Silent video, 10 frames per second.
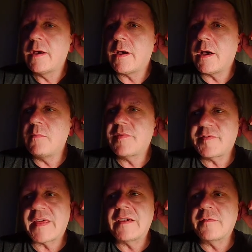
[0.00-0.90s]

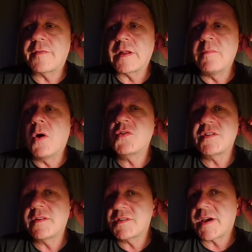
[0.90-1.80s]
Thankfully, most
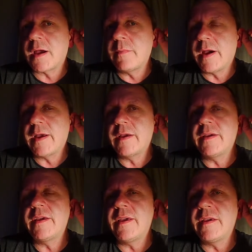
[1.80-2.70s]
of the time,
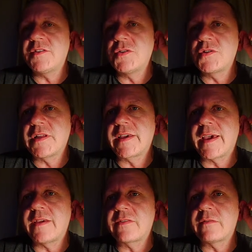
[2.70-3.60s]
it's usually a
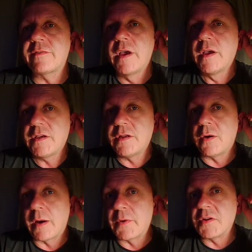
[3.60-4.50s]
case of,
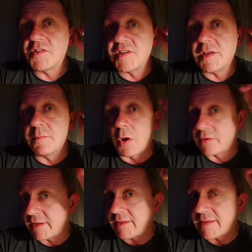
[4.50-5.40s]
are we going to see you bottle
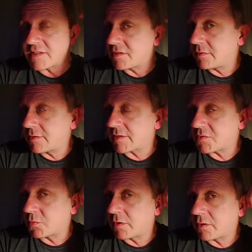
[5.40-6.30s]
digging?
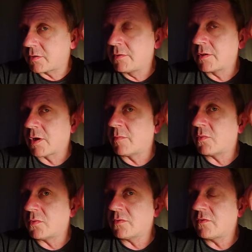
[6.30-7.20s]
That's one of the
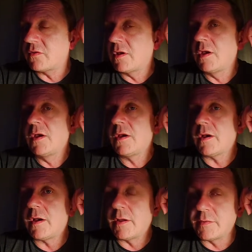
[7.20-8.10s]
common ones.
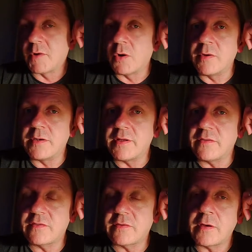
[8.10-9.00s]
At the moment
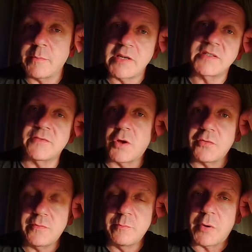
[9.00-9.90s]
is because I've
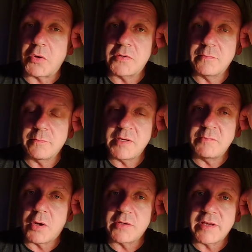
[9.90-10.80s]
not been
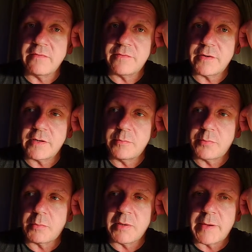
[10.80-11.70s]
bottle digging for
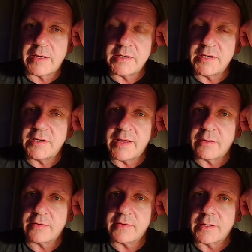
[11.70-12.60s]
probably about a year
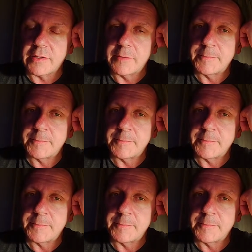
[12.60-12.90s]
now, I think.